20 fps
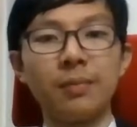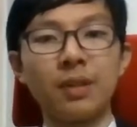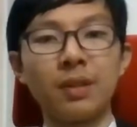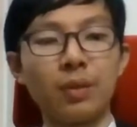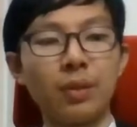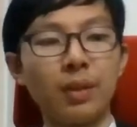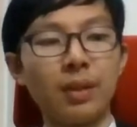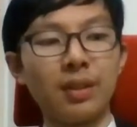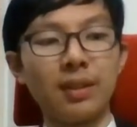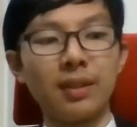
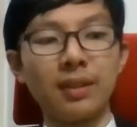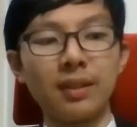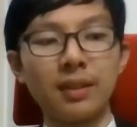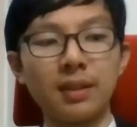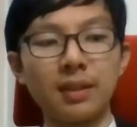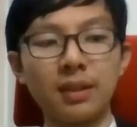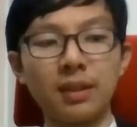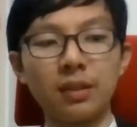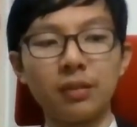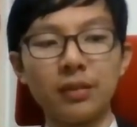Do I think it
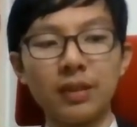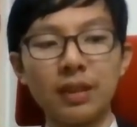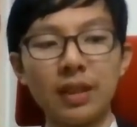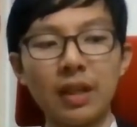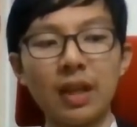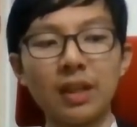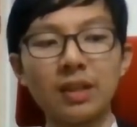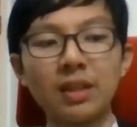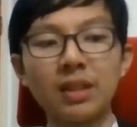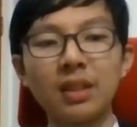deserves the
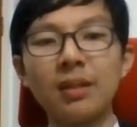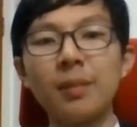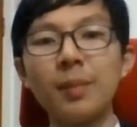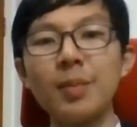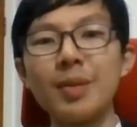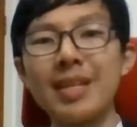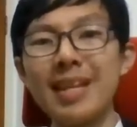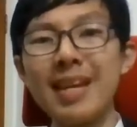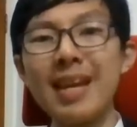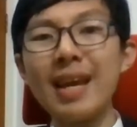Oscar?
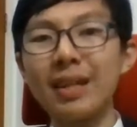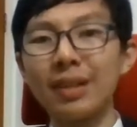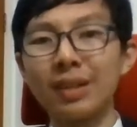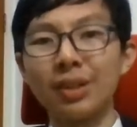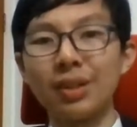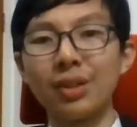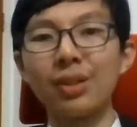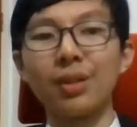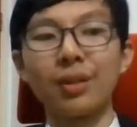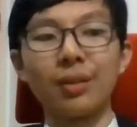Yeah,
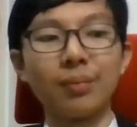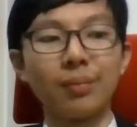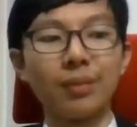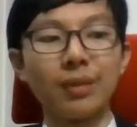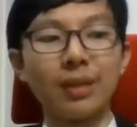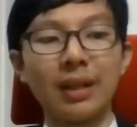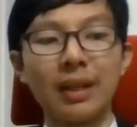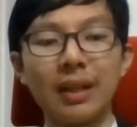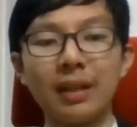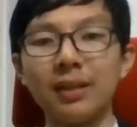sure.
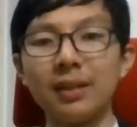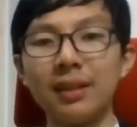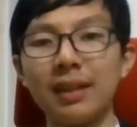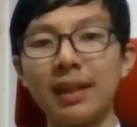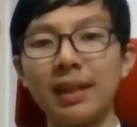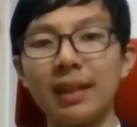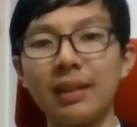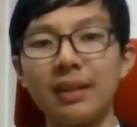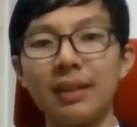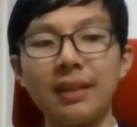I really
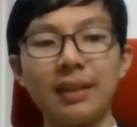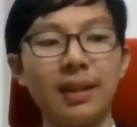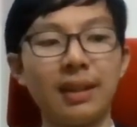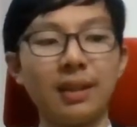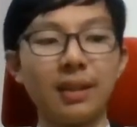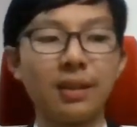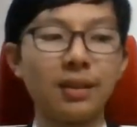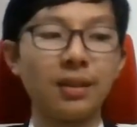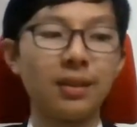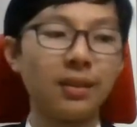like the
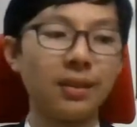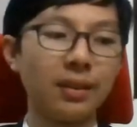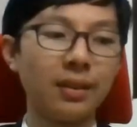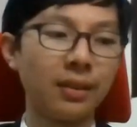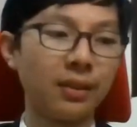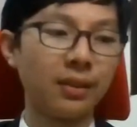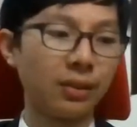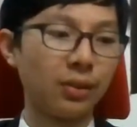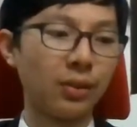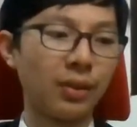ending
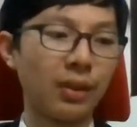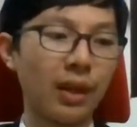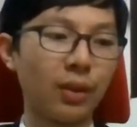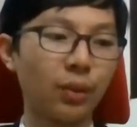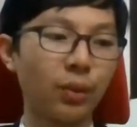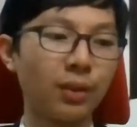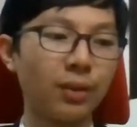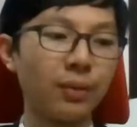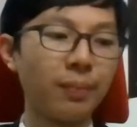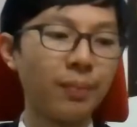to that
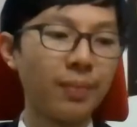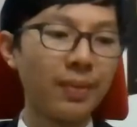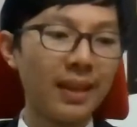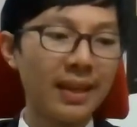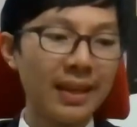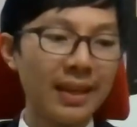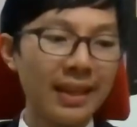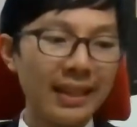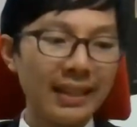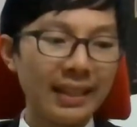one.
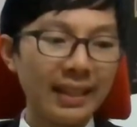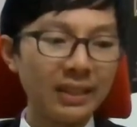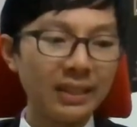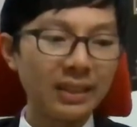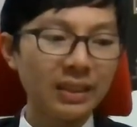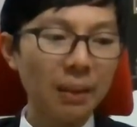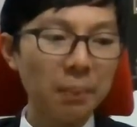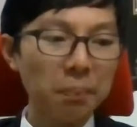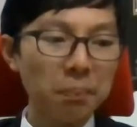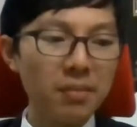
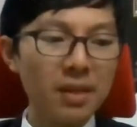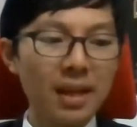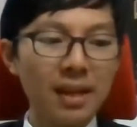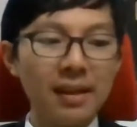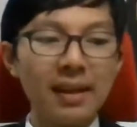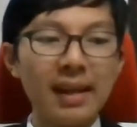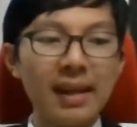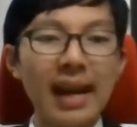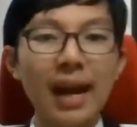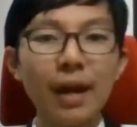Next up,
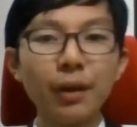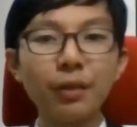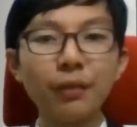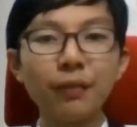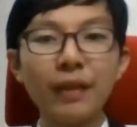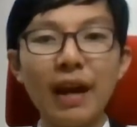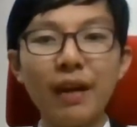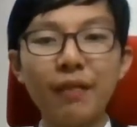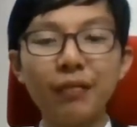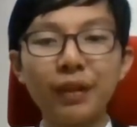Out
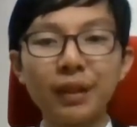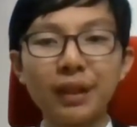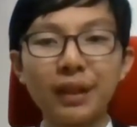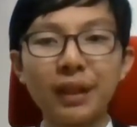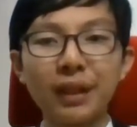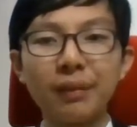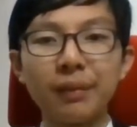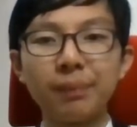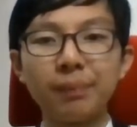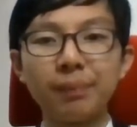of
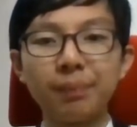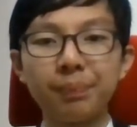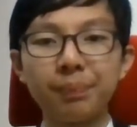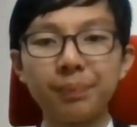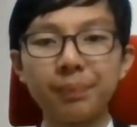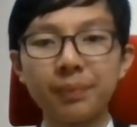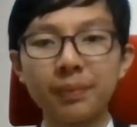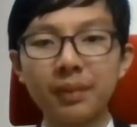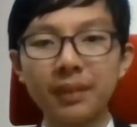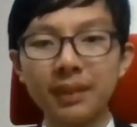Africa.
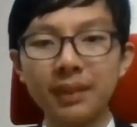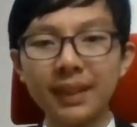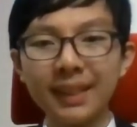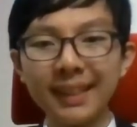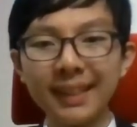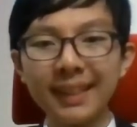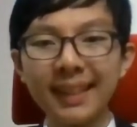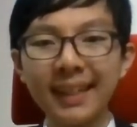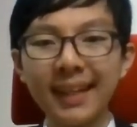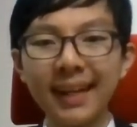
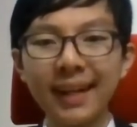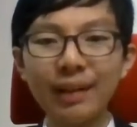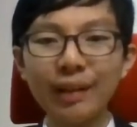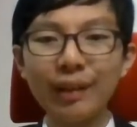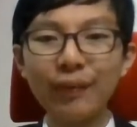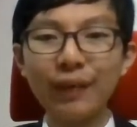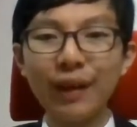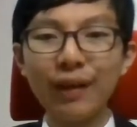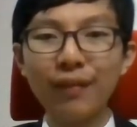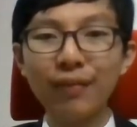Out
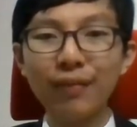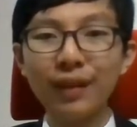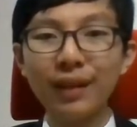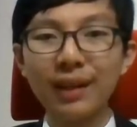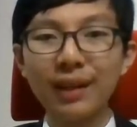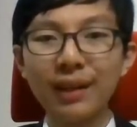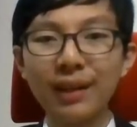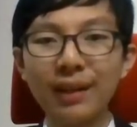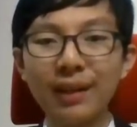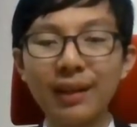of
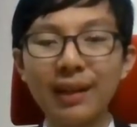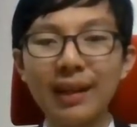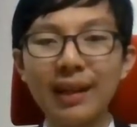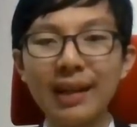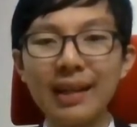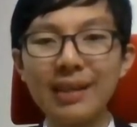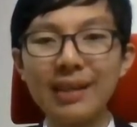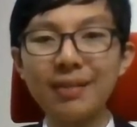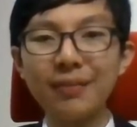Africa kind